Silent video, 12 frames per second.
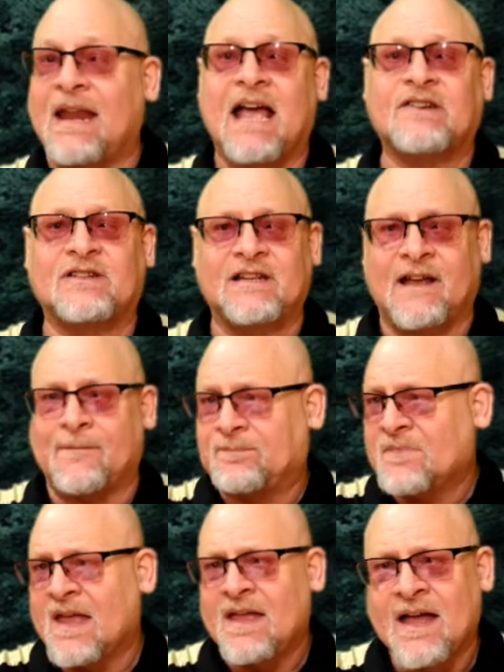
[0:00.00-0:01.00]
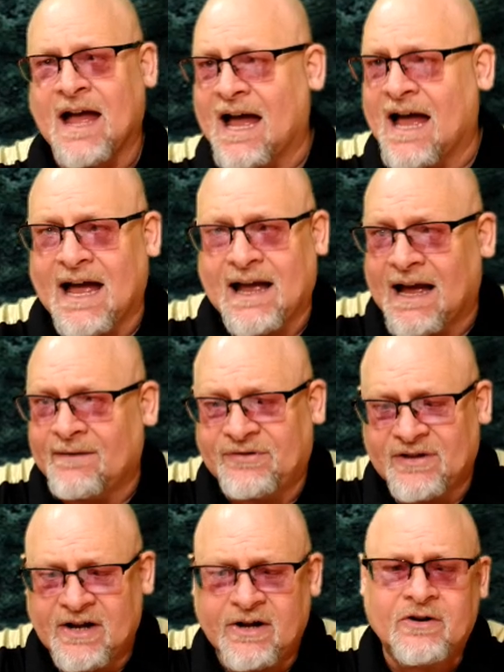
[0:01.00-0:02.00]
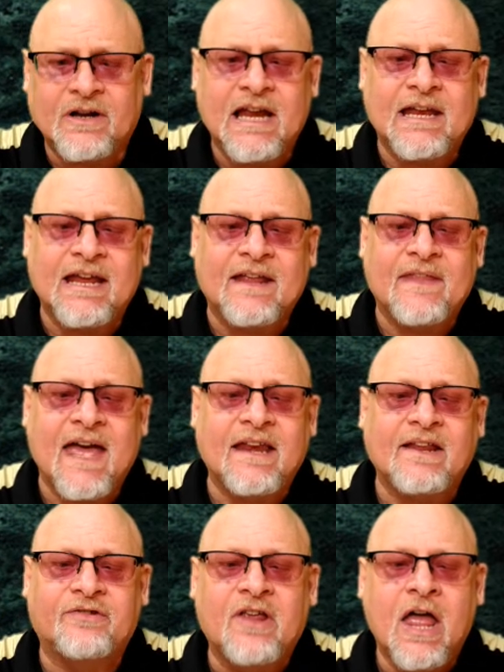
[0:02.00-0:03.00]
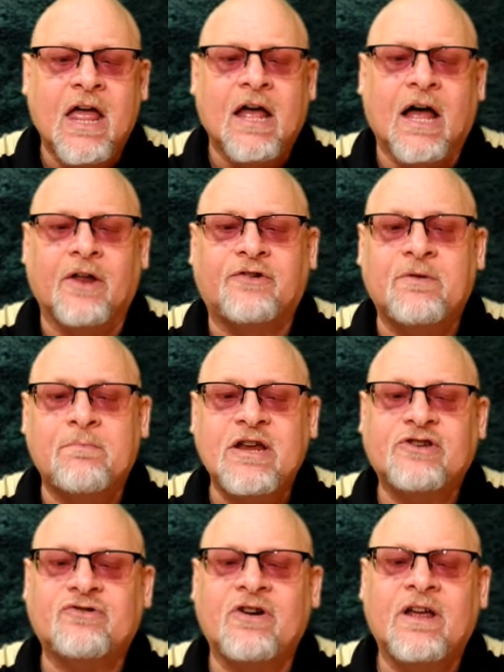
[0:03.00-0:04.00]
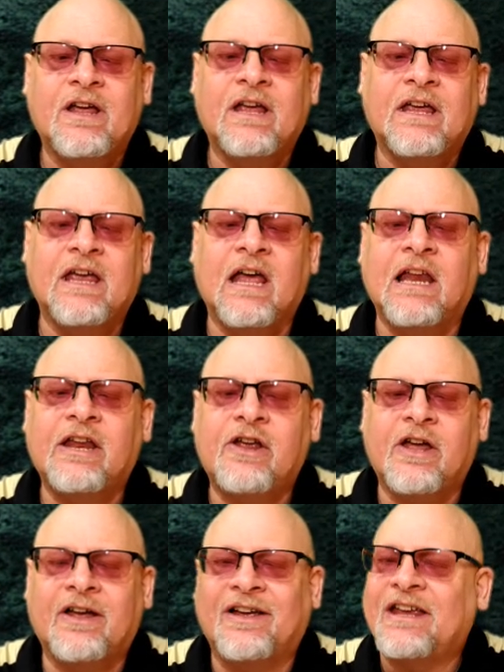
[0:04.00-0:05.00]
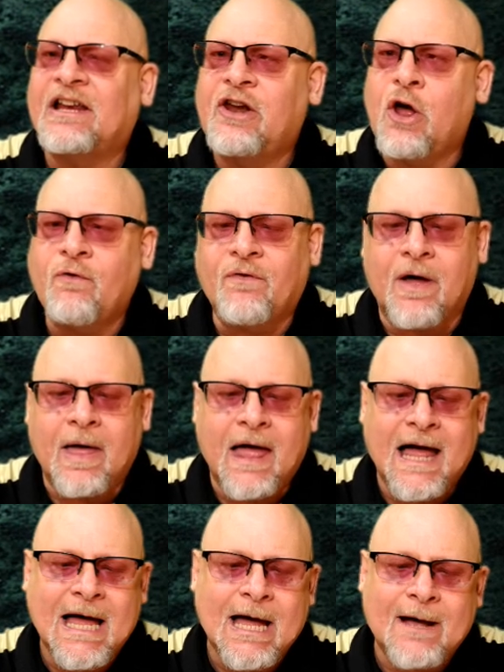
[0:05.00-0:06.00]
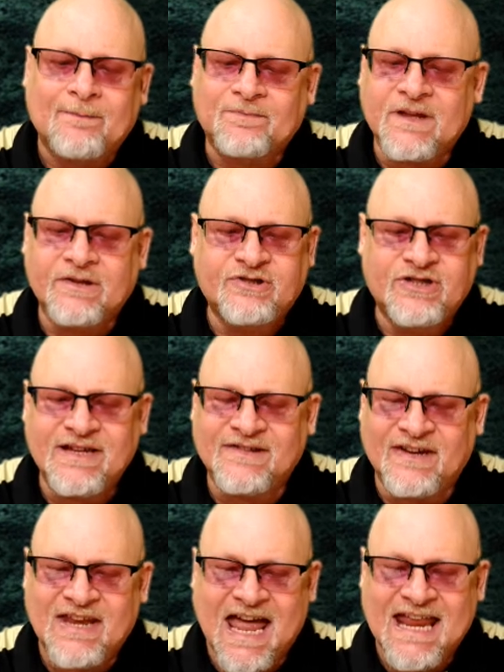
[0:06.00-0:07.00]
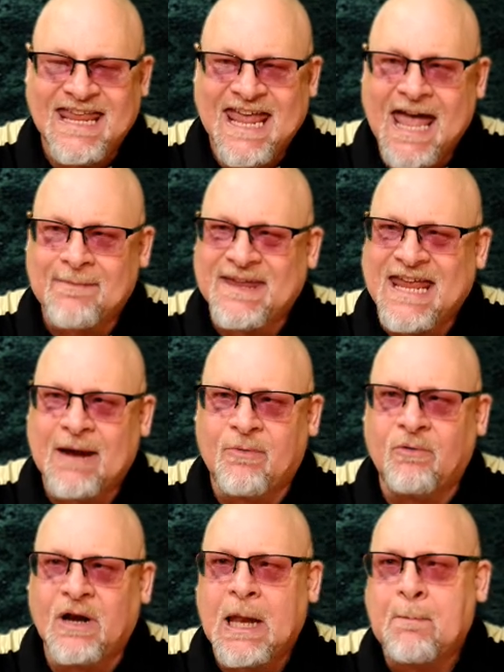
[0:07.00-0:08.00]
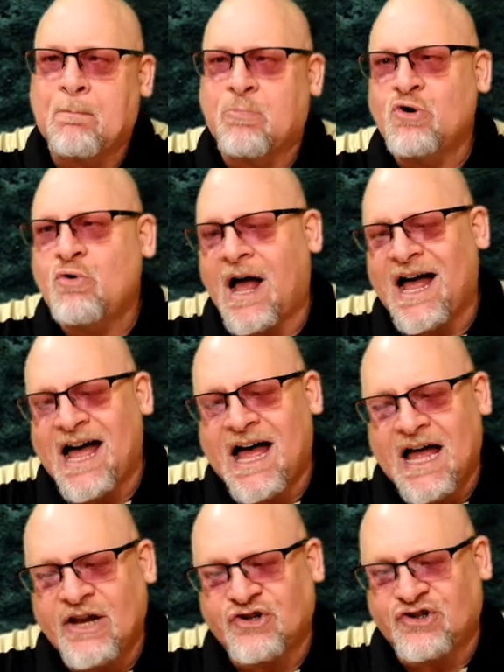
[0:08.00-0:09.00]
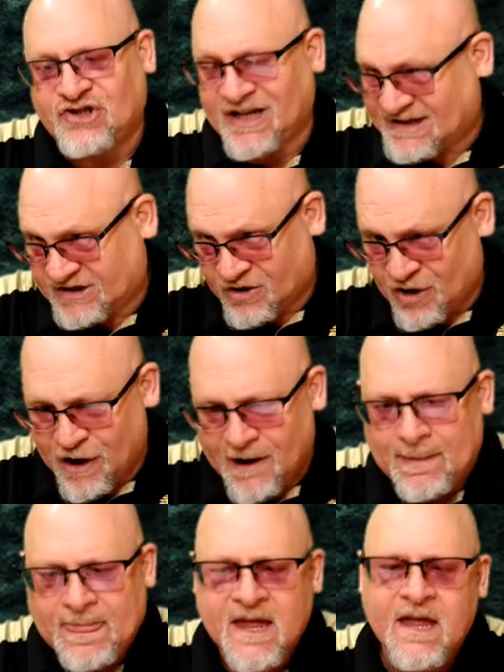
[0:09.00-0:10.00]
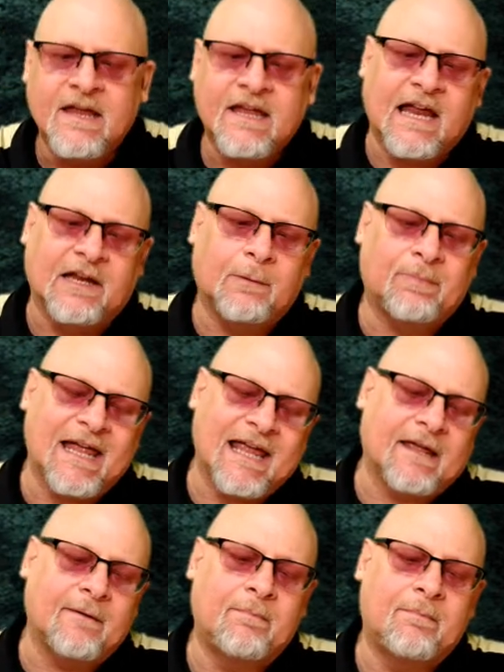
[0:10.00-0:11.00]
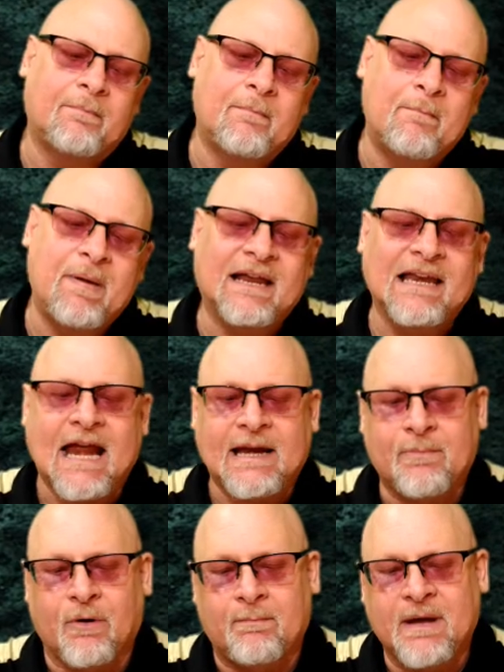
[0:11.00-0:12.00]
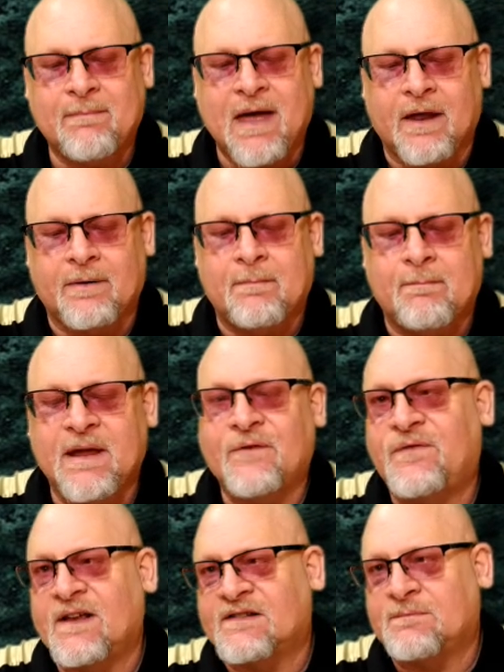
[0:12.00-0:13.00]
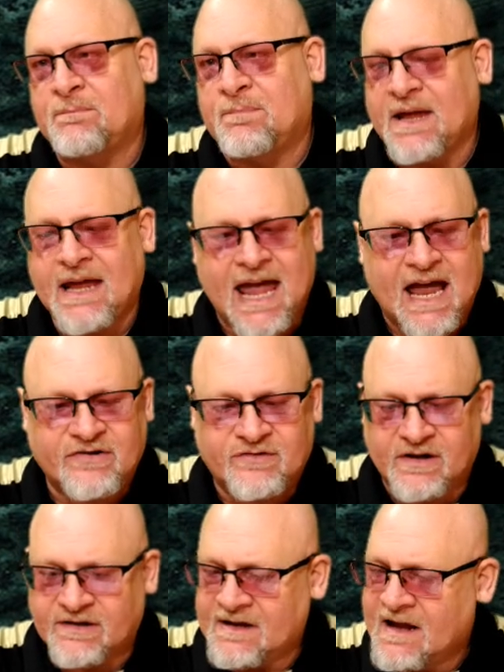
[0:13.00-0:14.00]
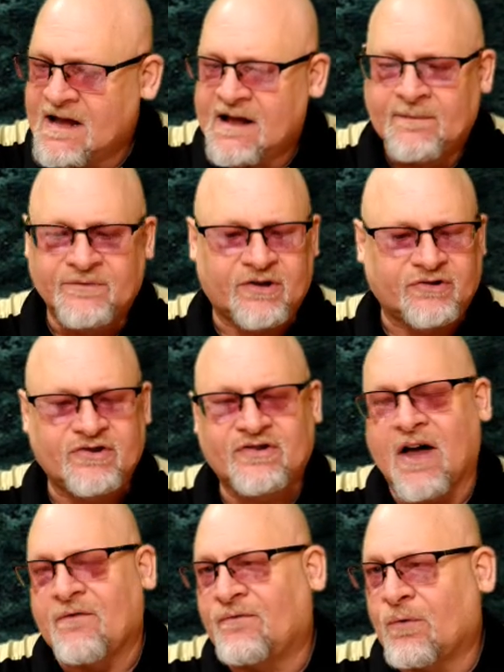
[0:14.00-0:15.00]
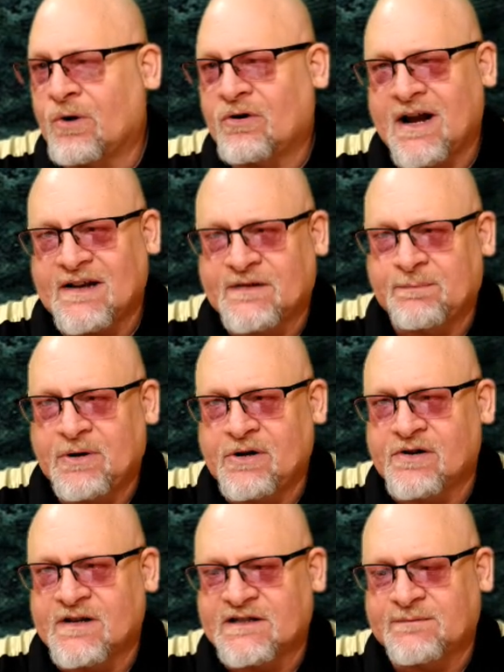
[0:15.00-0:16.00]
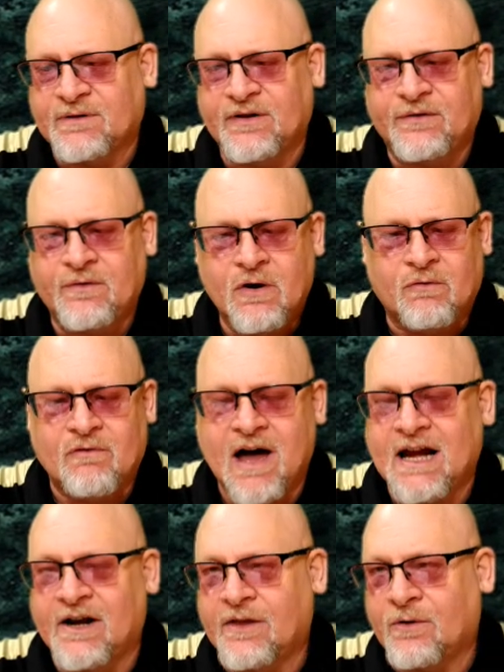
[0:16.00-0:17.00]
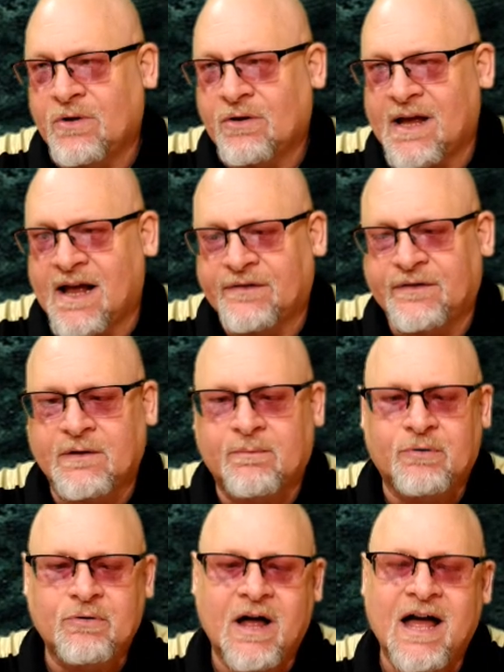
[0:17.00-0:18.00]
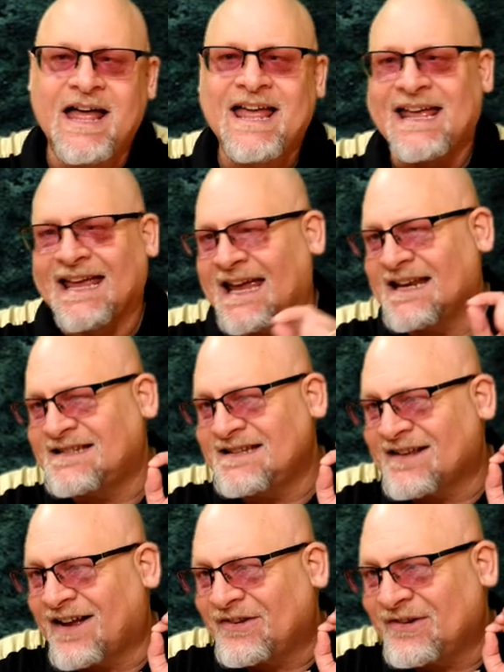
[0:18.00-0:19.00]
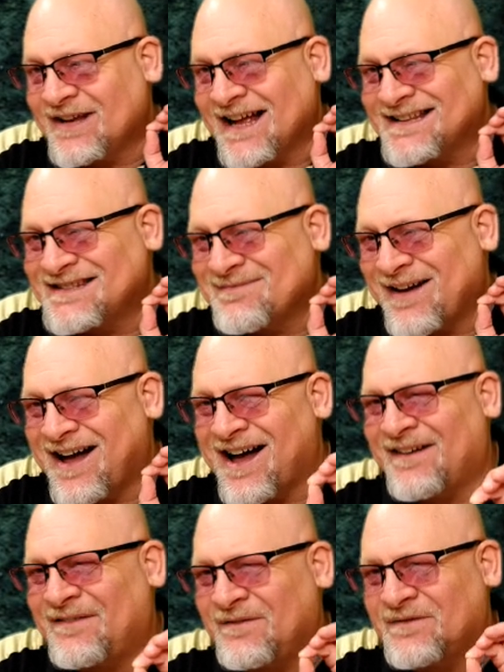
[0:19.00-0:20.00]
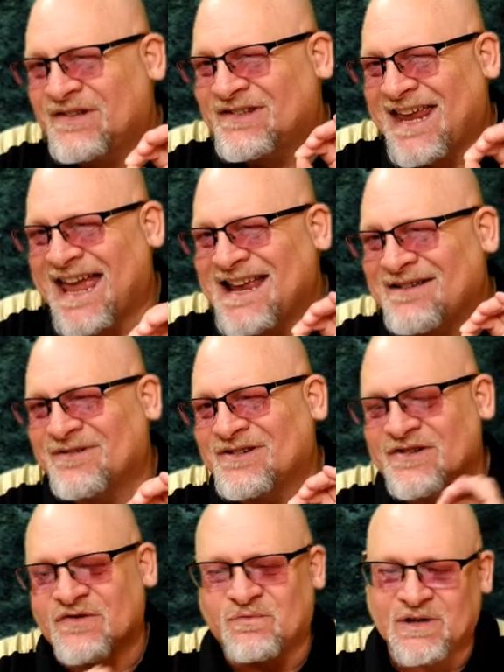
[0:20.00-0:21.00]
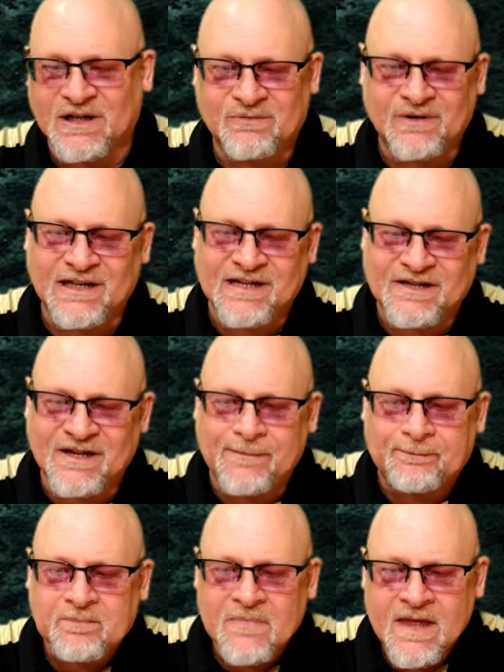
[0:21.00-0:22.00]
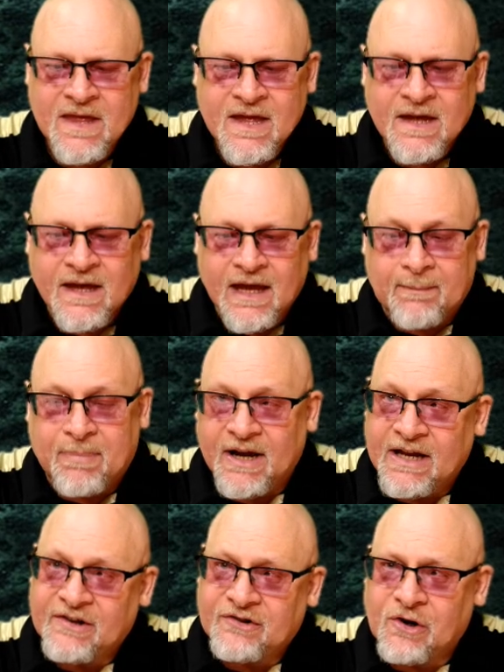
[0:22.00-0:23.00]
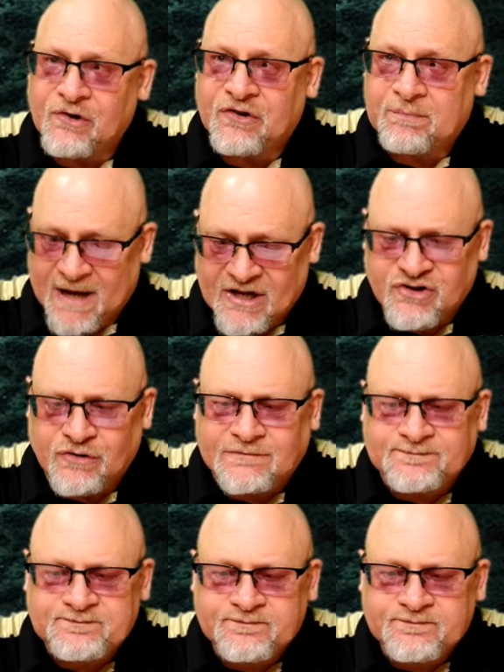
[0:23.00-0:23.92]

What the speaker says: And actually, I've seen it here lately, and that is Dimitra Ilinova. She is a 9-cap Camarilla Bruja Justicar. Got a little blank, big lightning bolt, big mountain, big fist, big asterisk. So she's got 4 great superior disciplines right into the wheelhouse of the Bruja, and she's also got some obfuscate, which is really, really good. But it's her special.